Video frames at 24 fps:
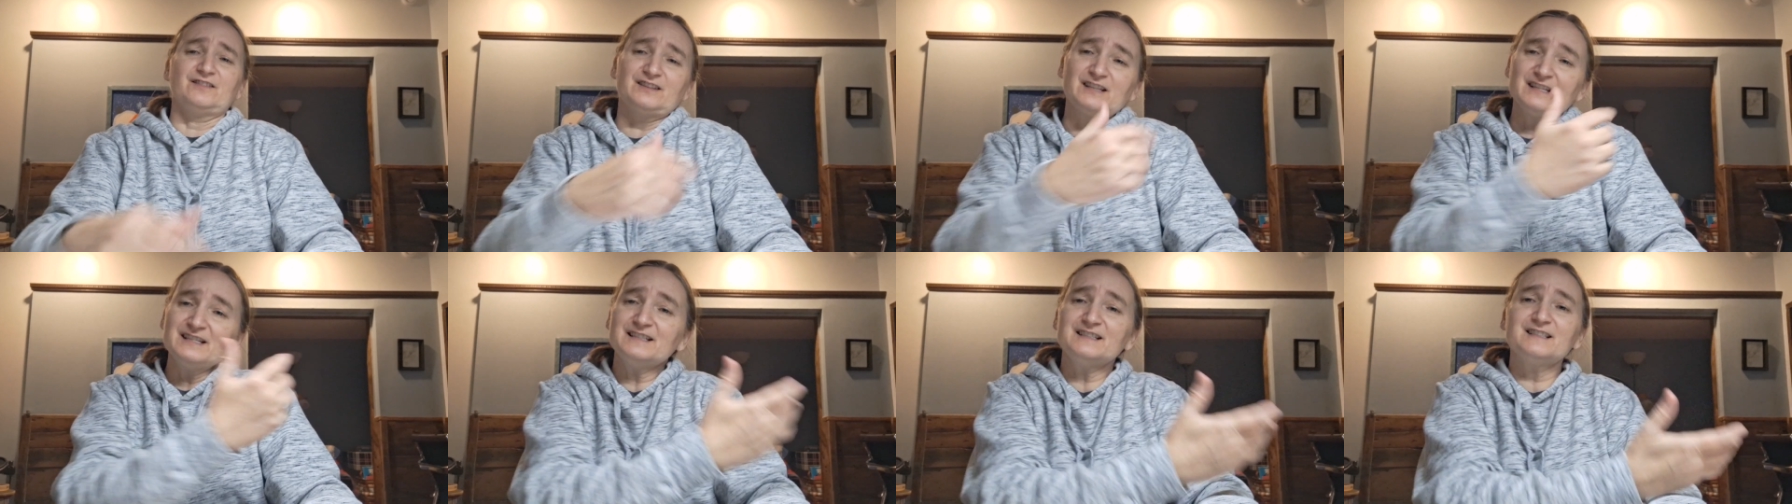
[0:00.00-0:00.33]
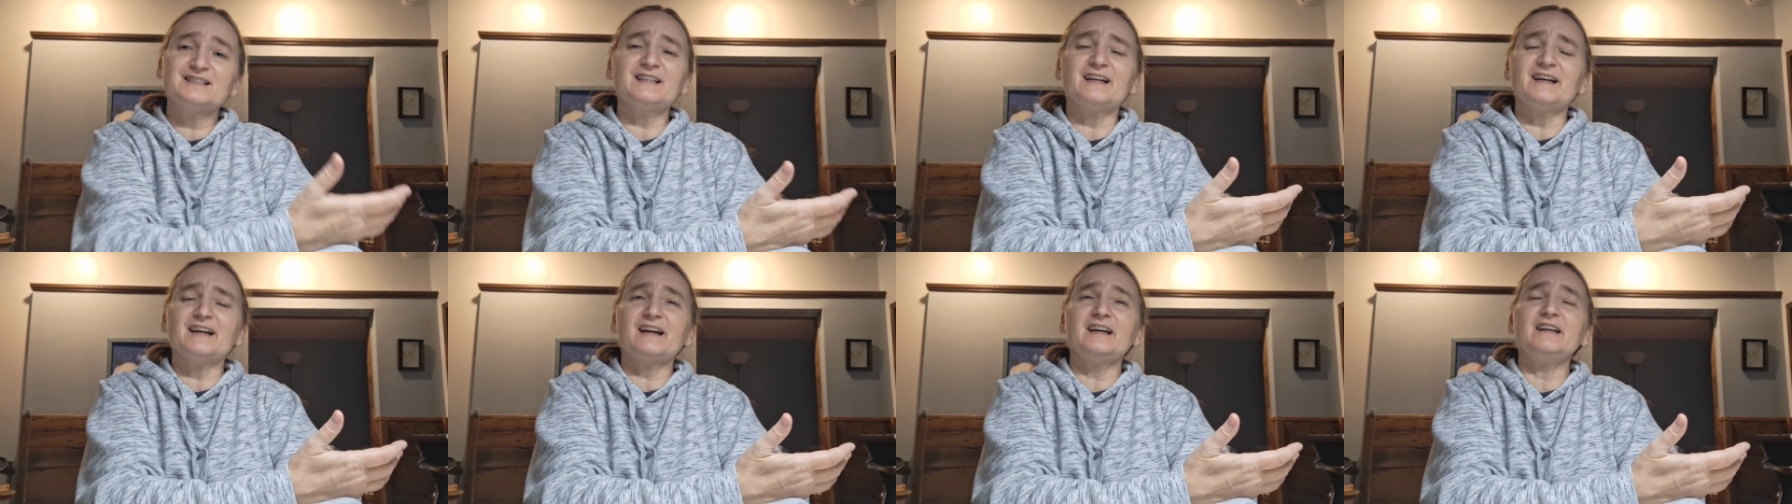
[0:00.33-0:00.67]

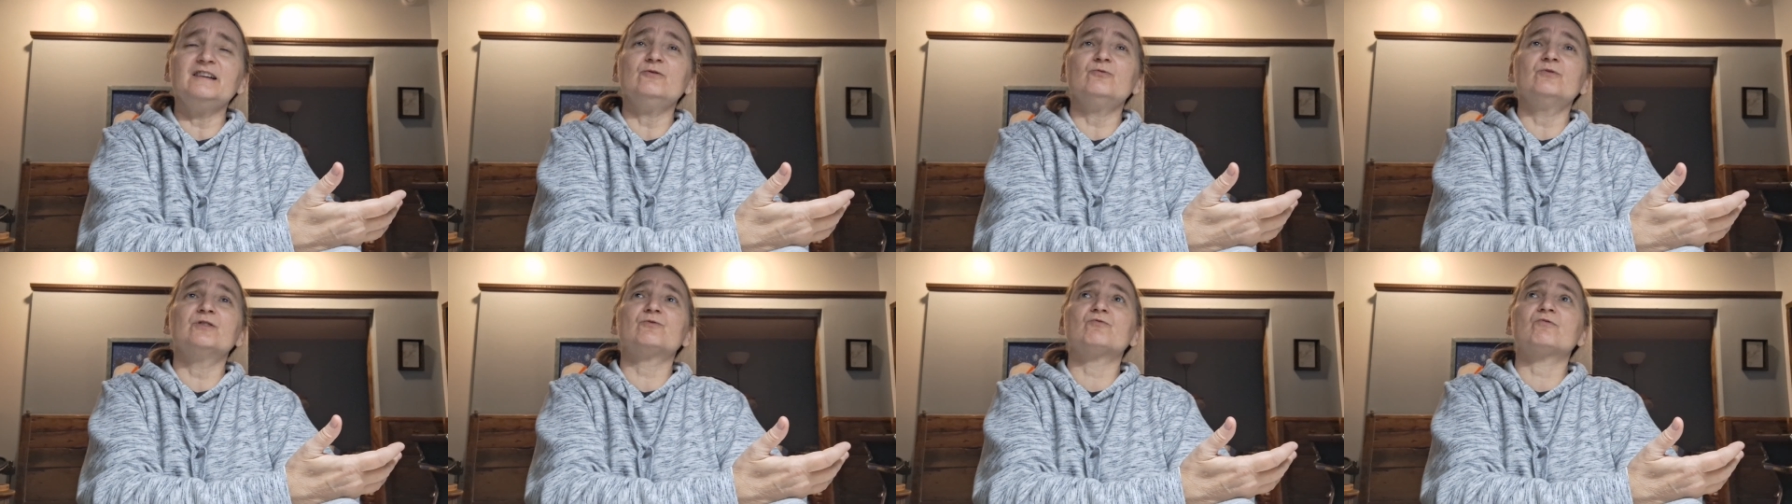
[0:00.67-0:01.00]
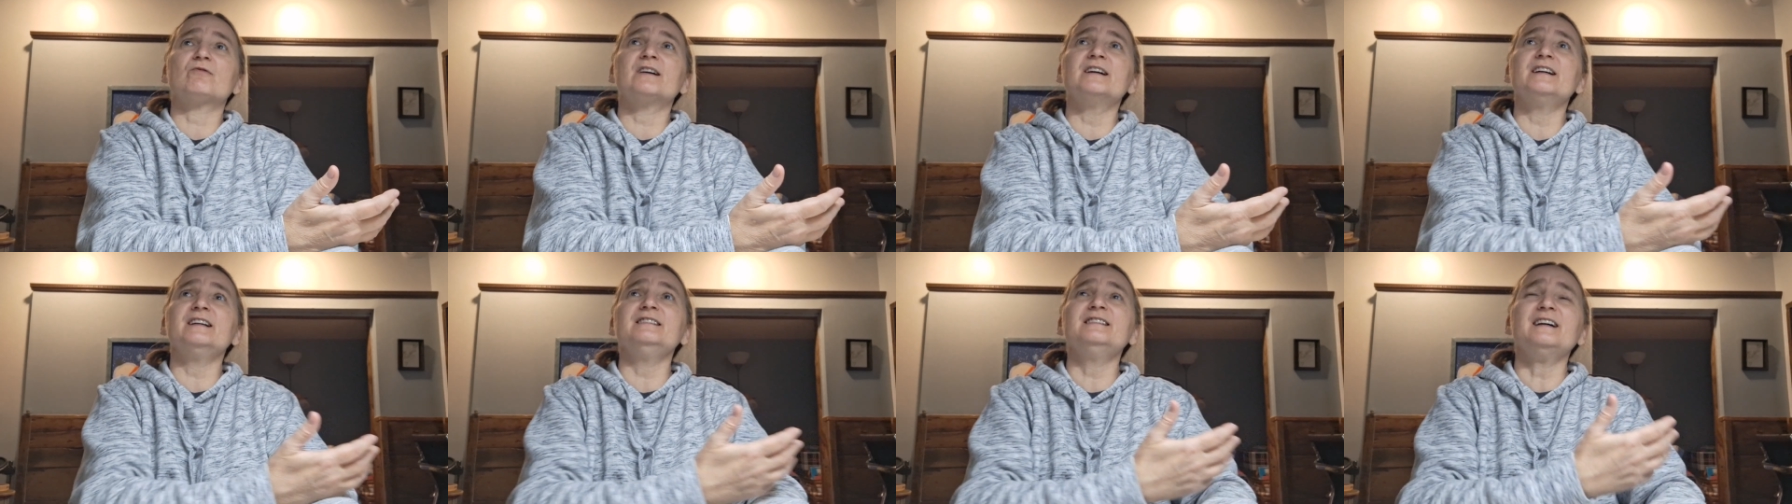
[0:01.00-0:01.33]
things that he would
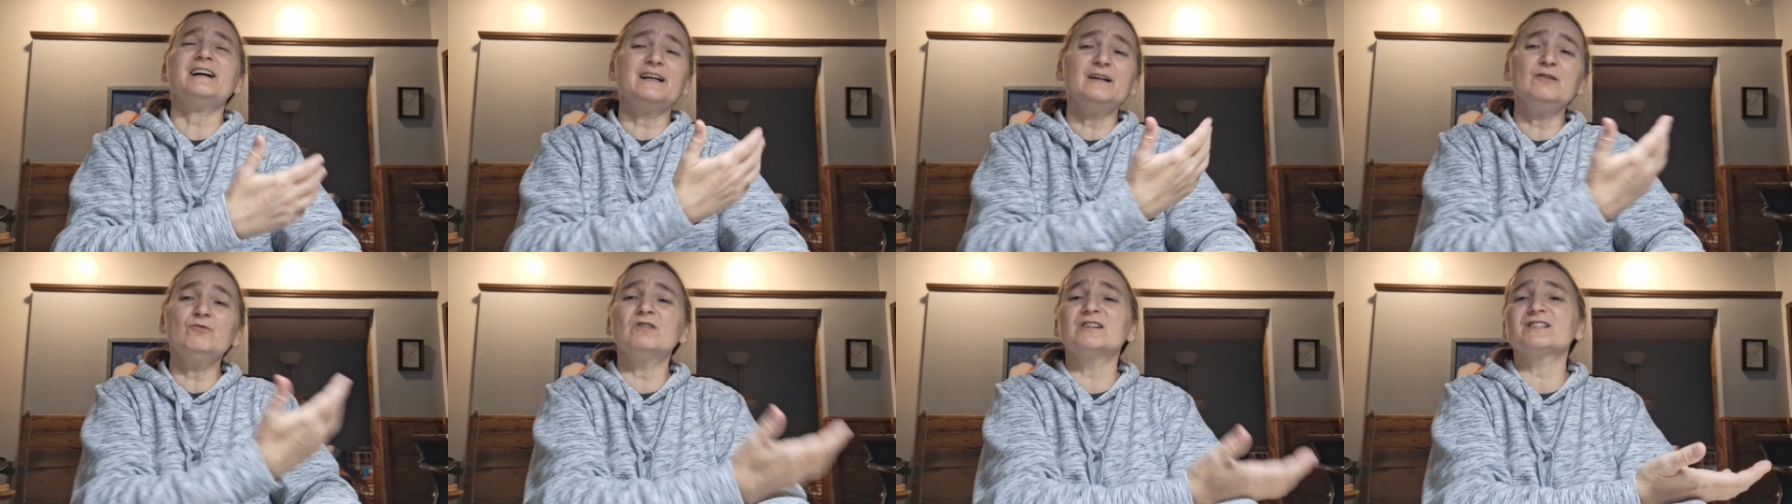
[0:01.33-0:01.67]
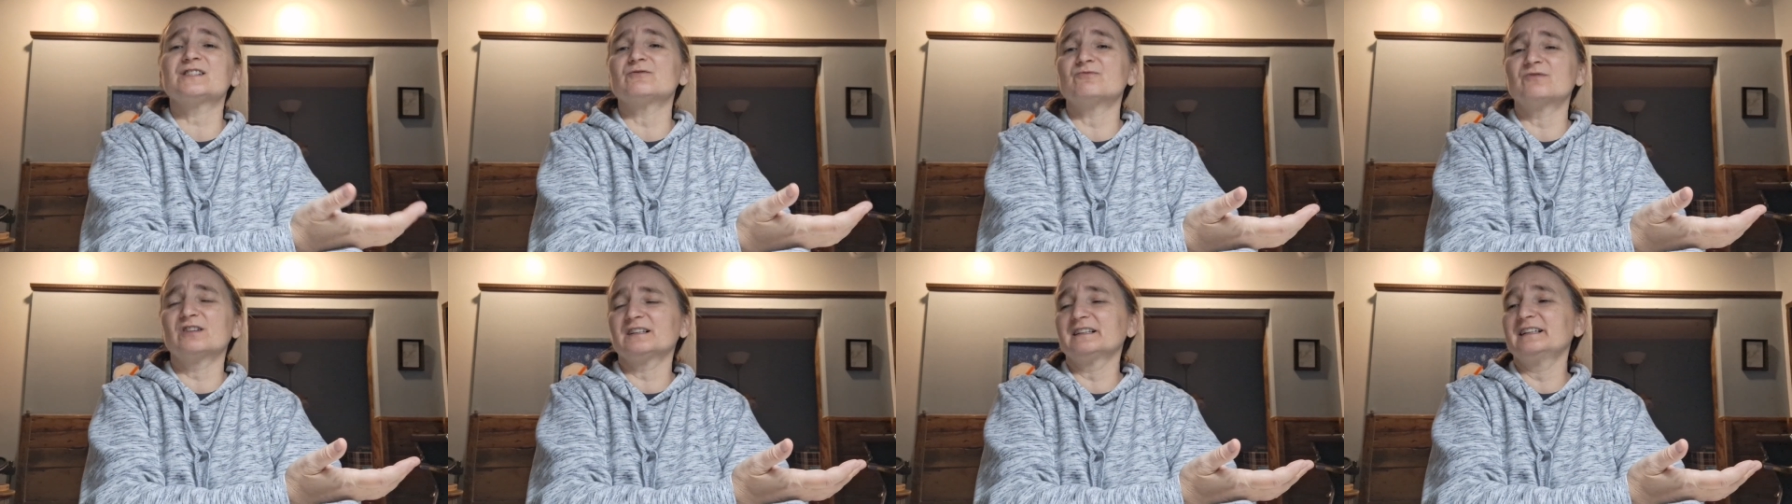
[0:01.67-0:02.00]
read that he
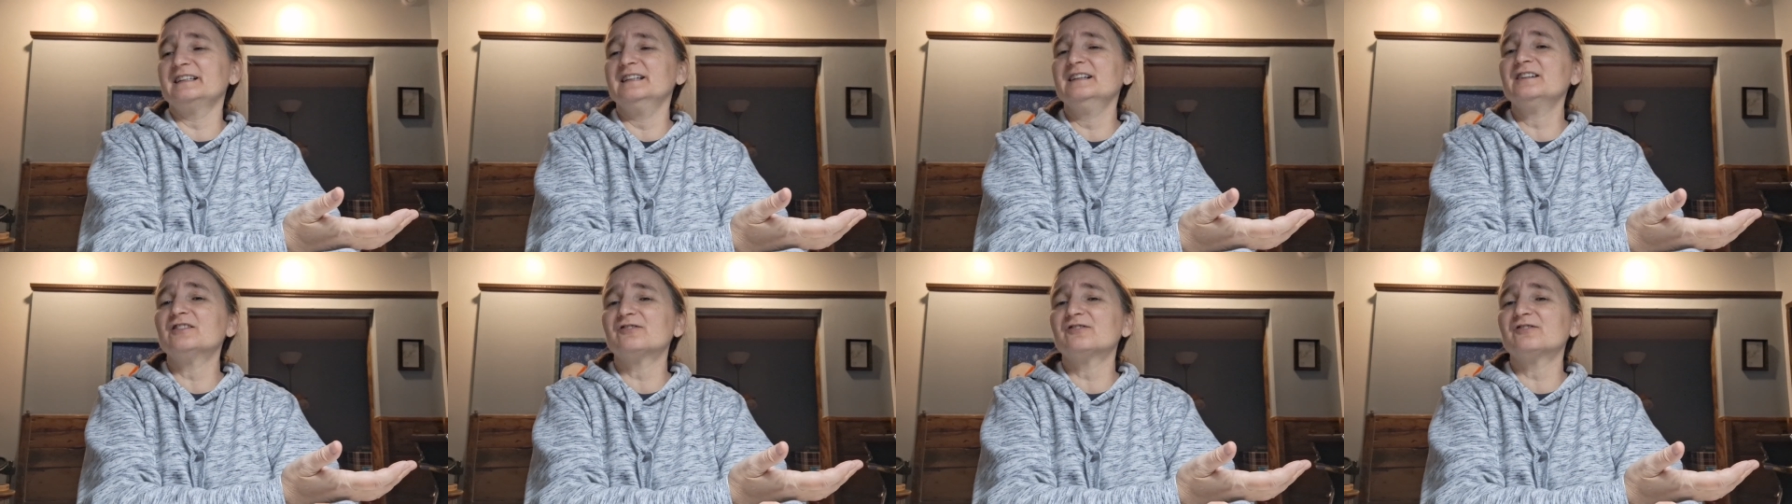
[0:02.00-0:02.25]
wasn't really